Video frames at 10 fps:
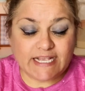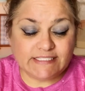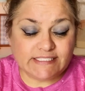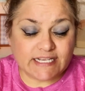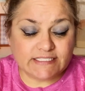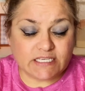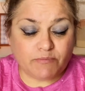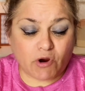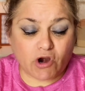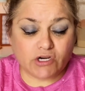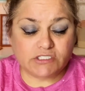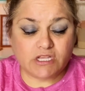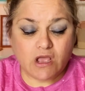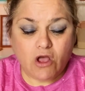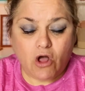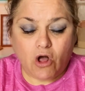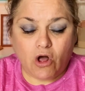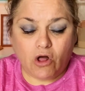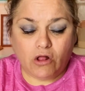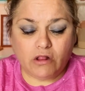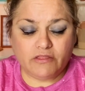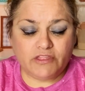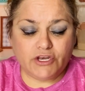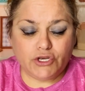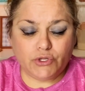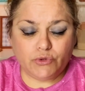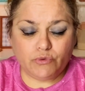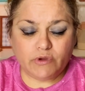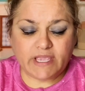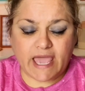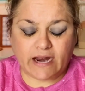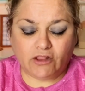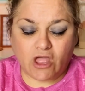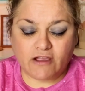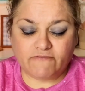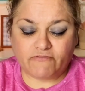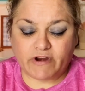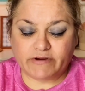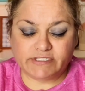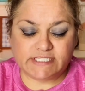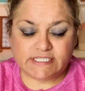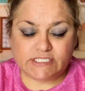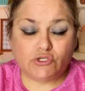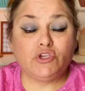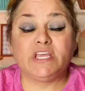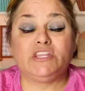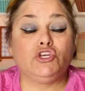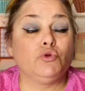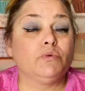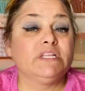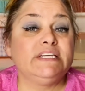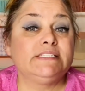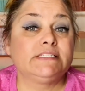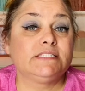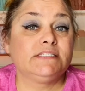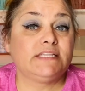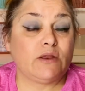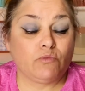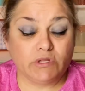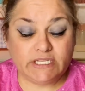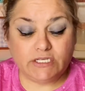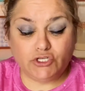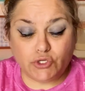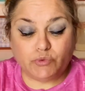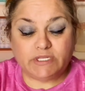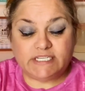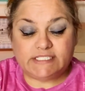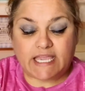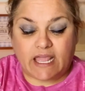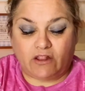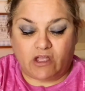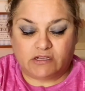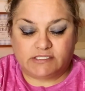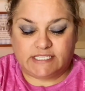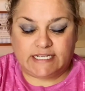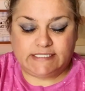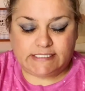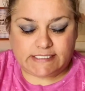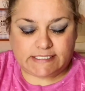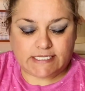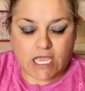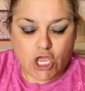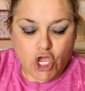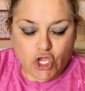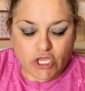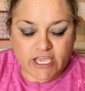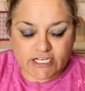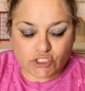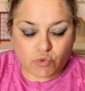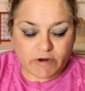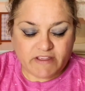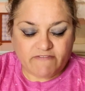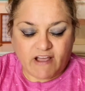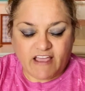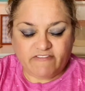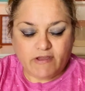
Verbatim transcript: Scentsy bars, all the new catalog fragrances. So you get the new release 10 re new release catalog scents. You get 25